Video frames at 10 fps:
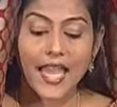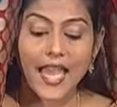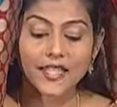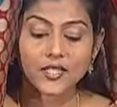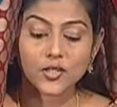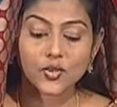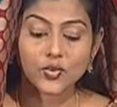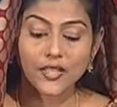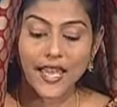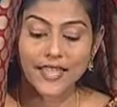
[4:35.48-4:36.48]
As
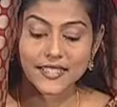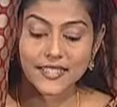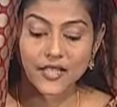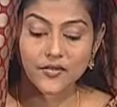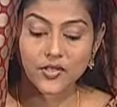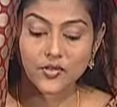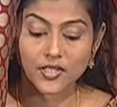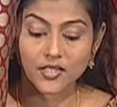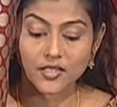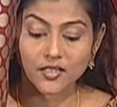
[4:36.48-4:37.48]
soon as David
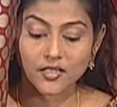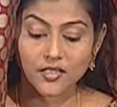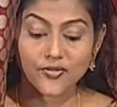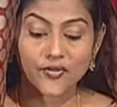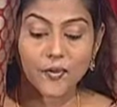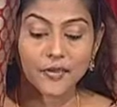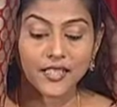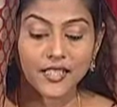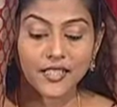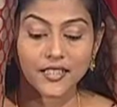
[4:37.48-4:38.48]
returned from
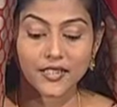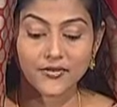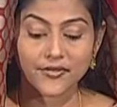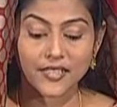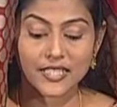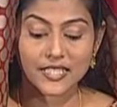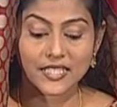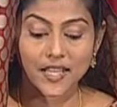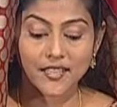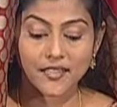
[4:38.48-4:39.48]
killing the
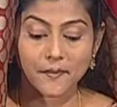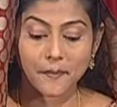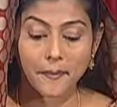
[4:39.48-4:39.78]
Philistine,